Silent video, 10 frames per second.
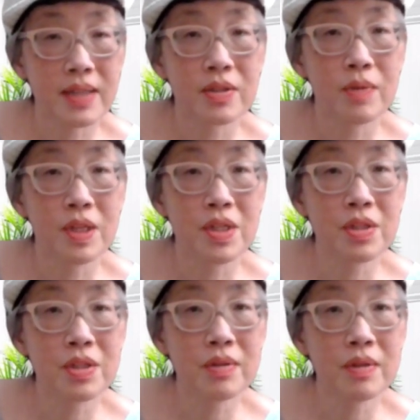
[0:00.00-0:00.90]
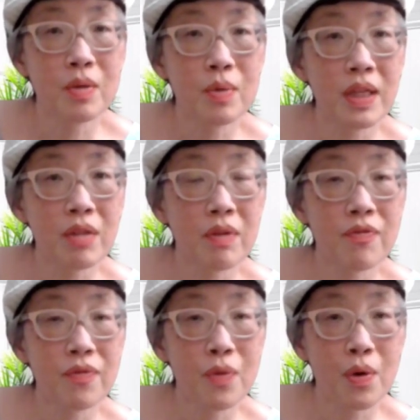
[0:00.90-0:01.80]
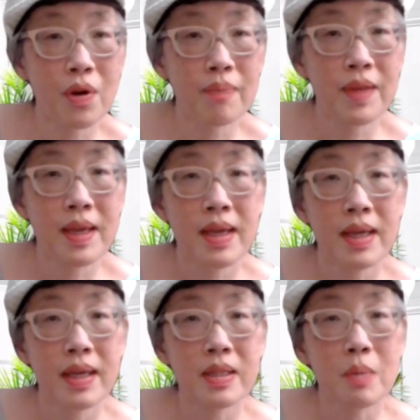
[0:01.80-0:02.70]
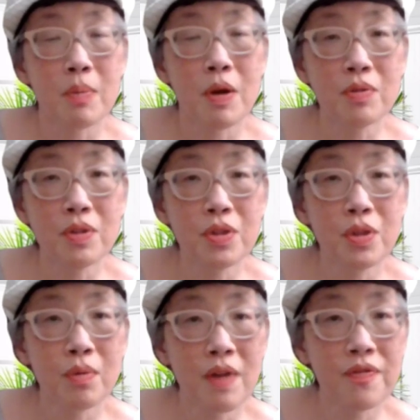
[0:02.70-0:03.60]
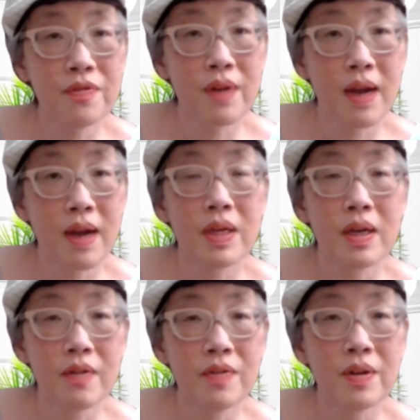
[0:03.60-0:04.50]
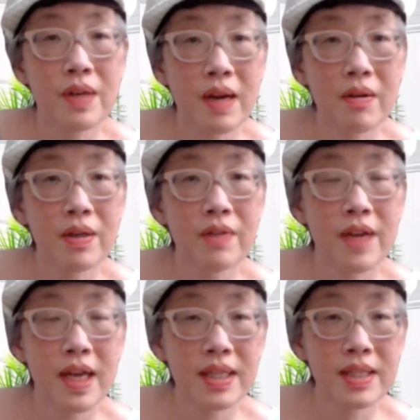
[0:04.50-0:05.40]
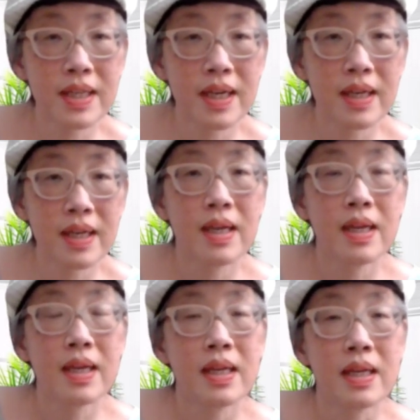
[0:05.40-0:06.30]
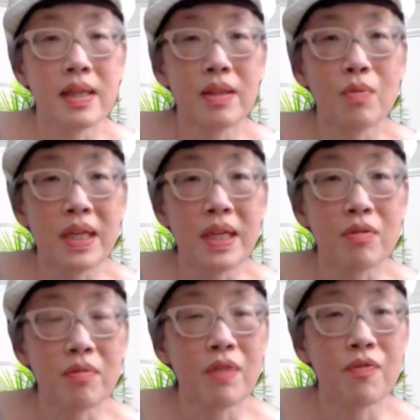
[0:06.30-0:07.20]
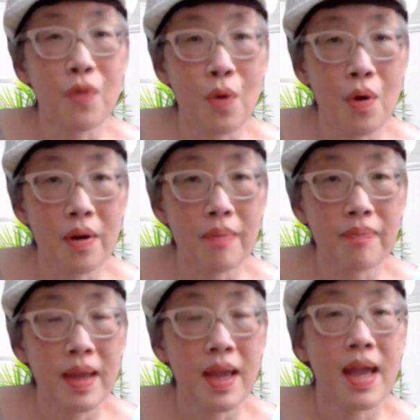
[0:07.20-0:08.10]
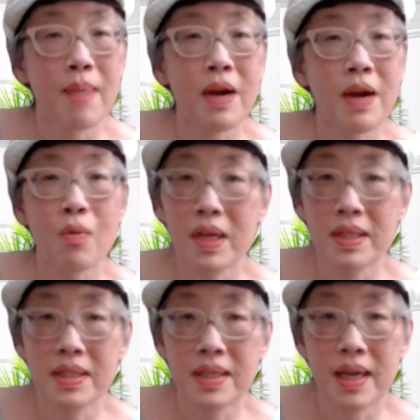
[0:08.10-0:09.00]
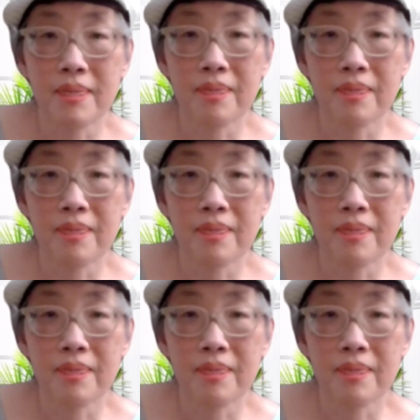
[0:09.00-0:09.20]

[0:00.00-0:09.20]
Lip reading: So what you do in the week 3 forum is post your rough draft of your narrative essay in the week 3 forum by Wednesday.